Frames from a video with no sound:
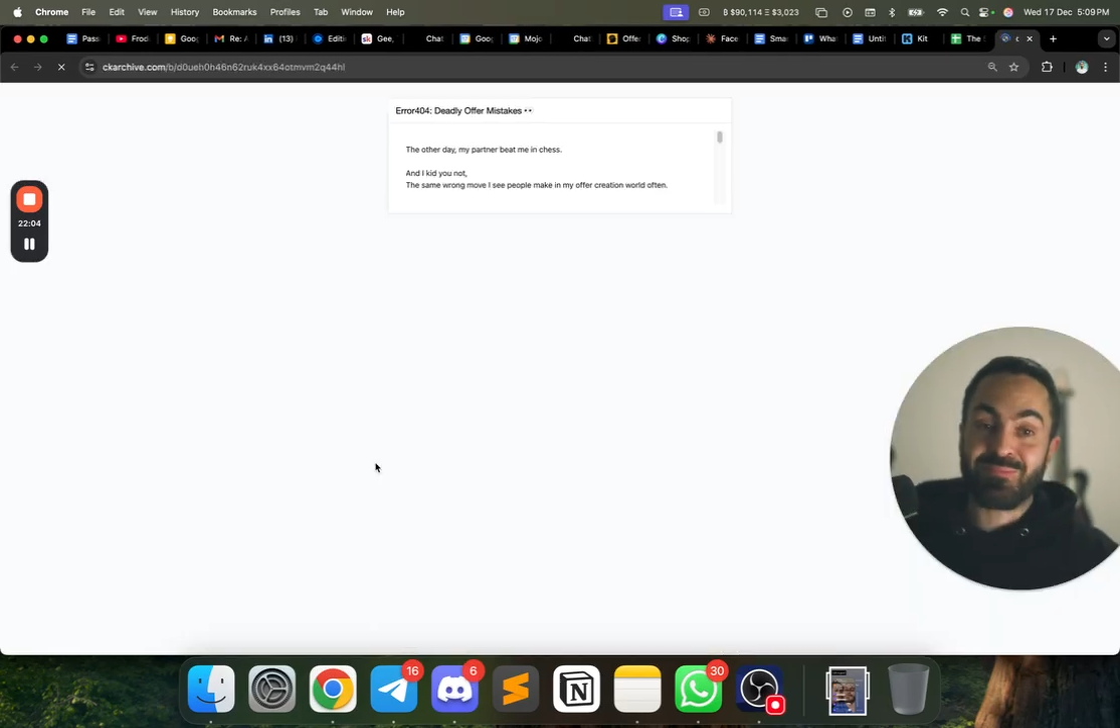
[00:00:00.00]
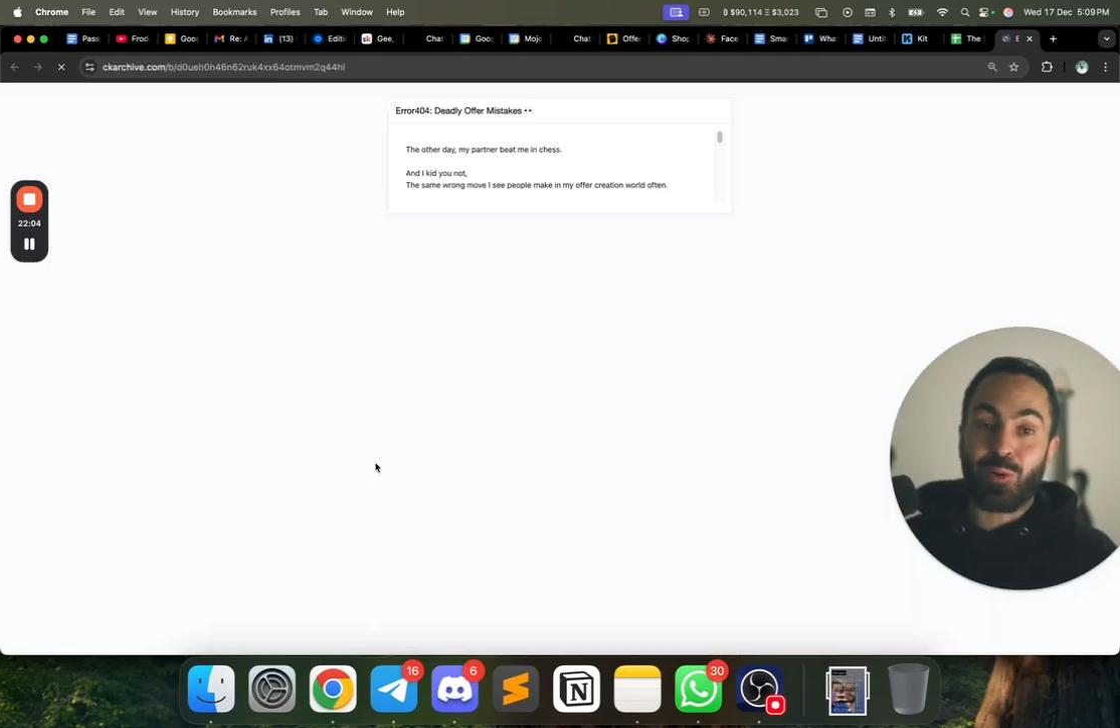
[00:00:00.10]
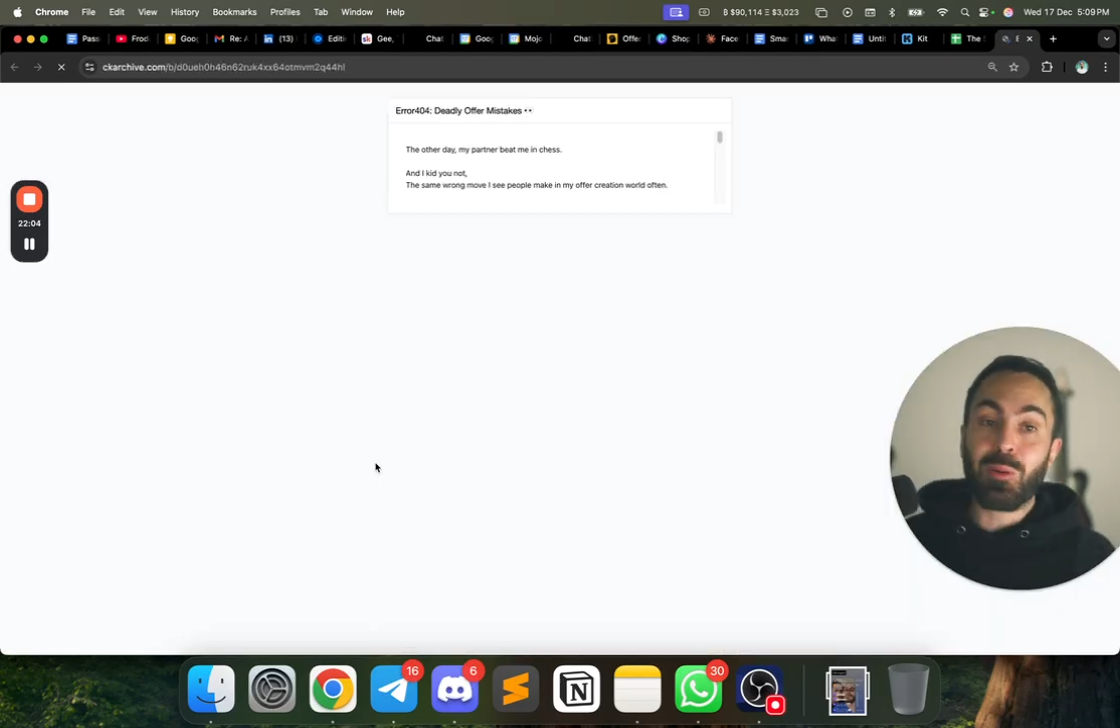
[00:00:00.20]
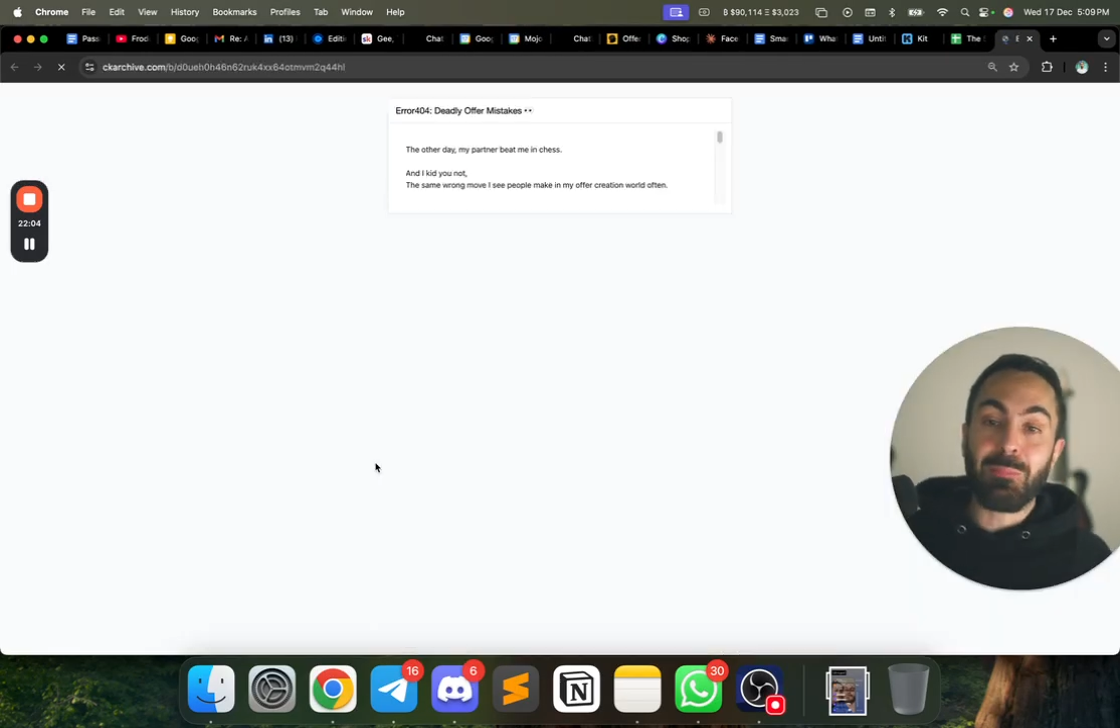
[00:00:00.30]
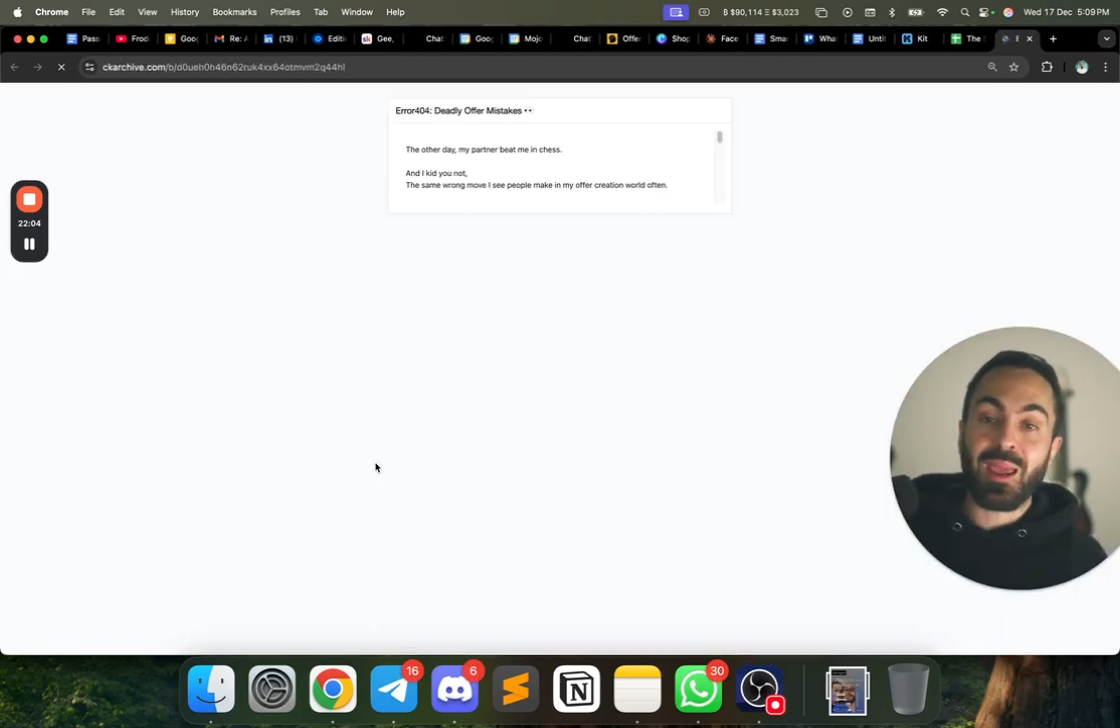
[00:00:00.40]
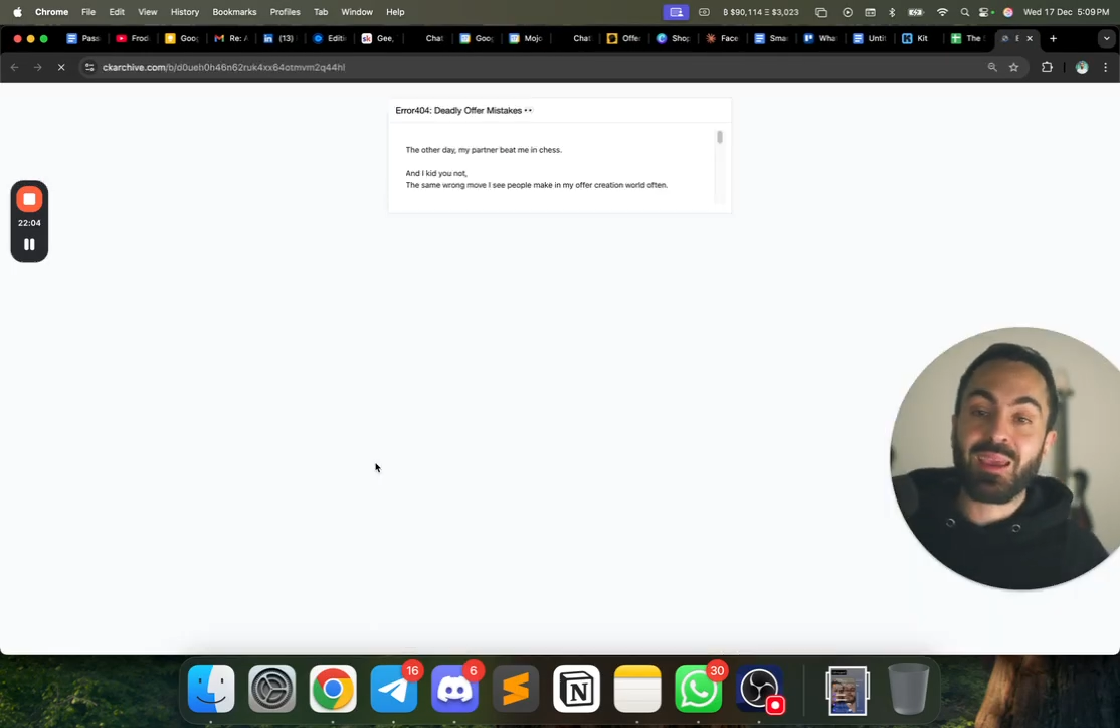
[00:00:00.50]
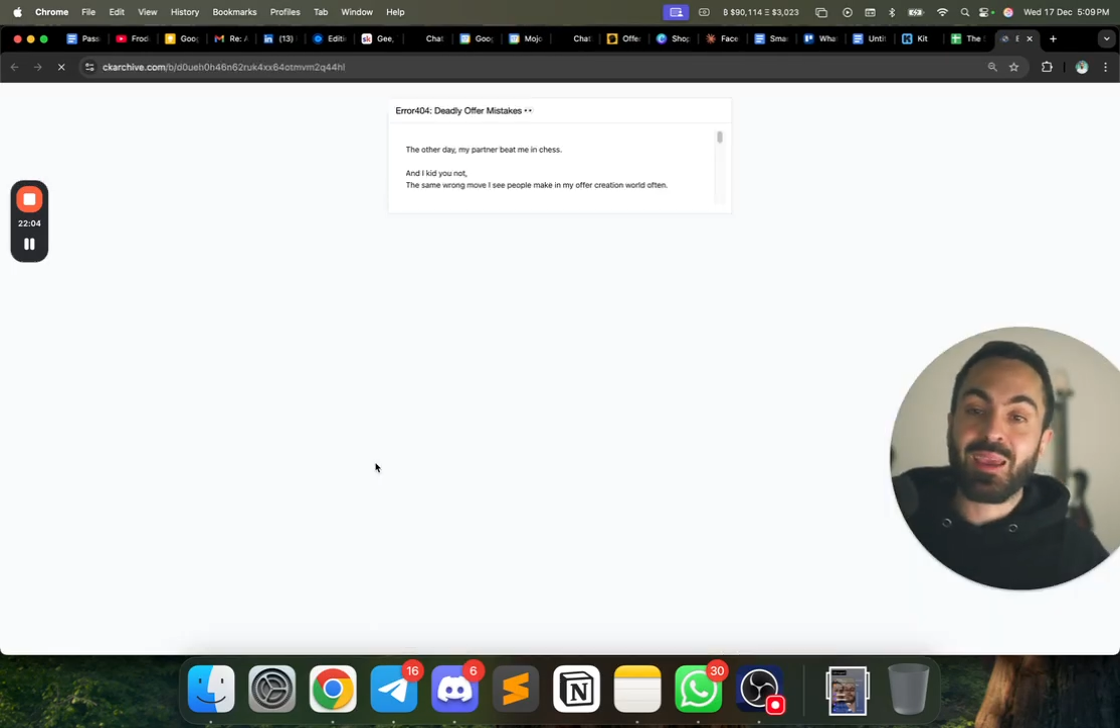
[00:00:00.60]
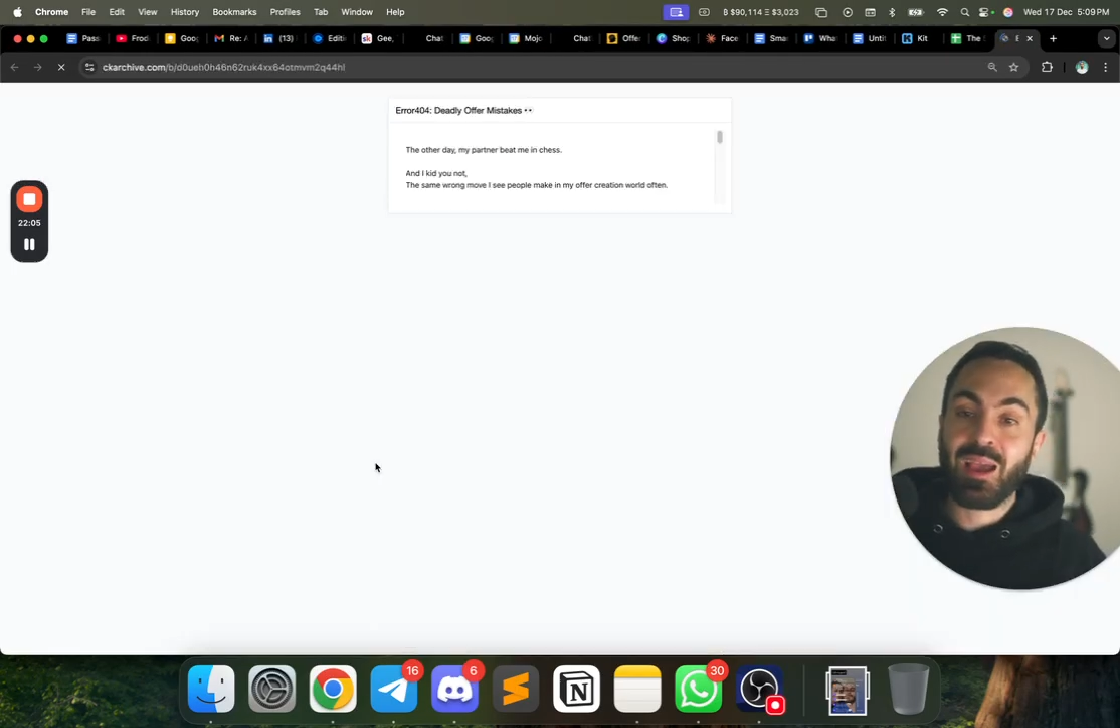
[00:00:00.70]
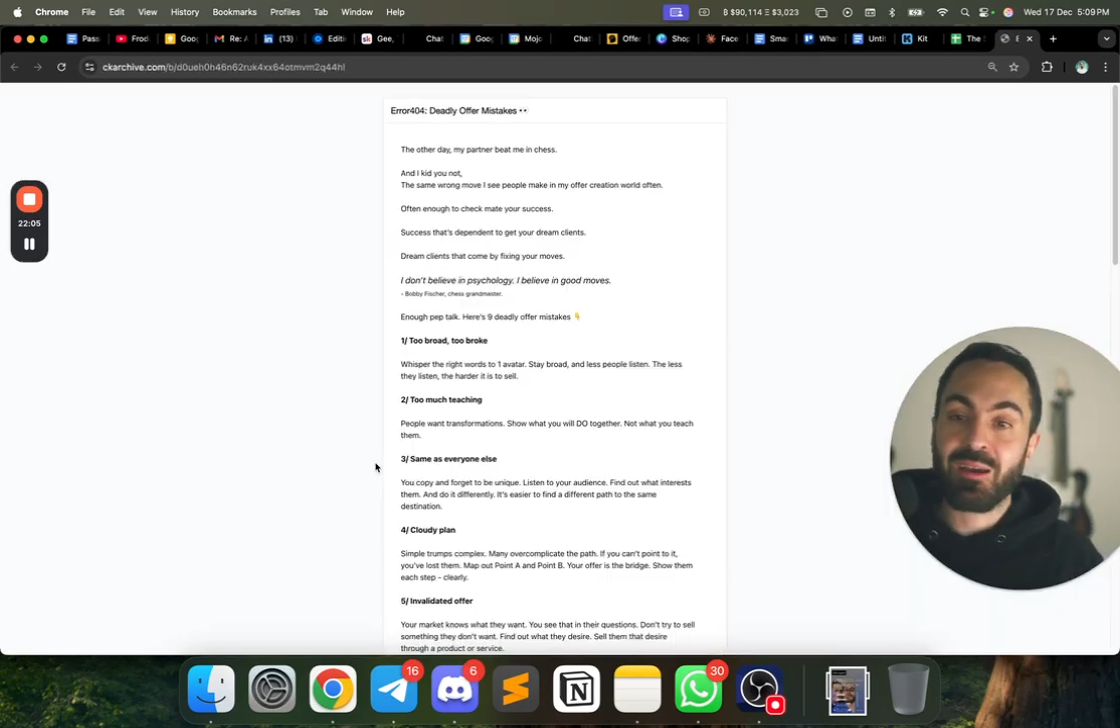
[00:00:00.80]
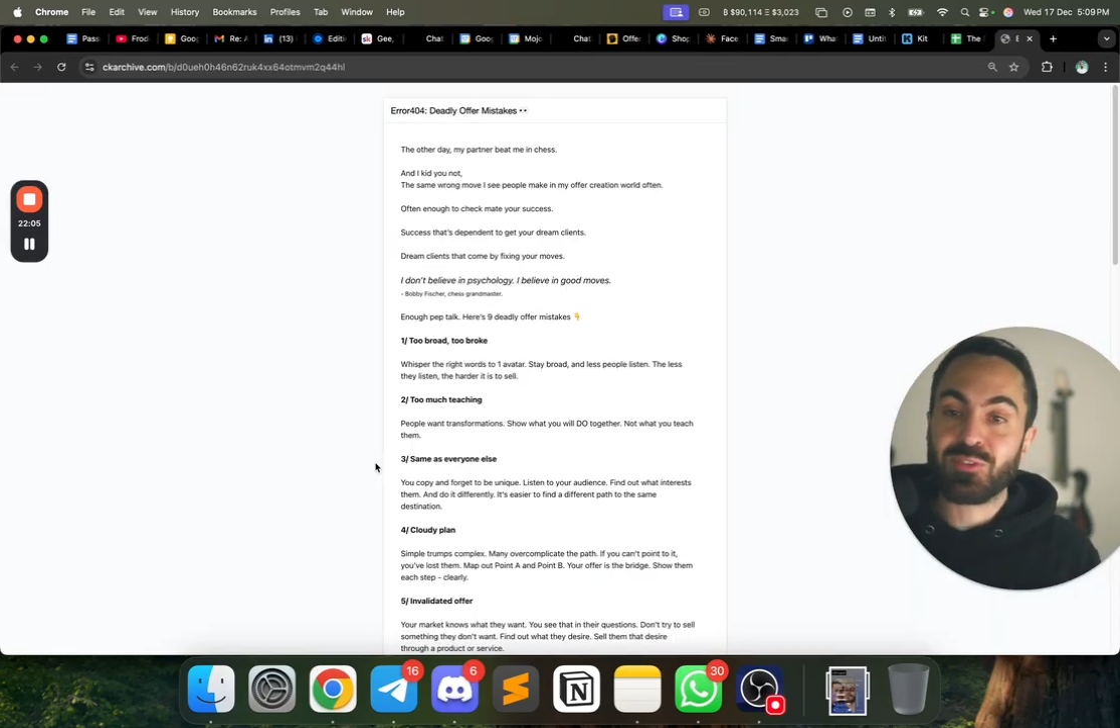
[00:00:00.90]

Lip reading: may have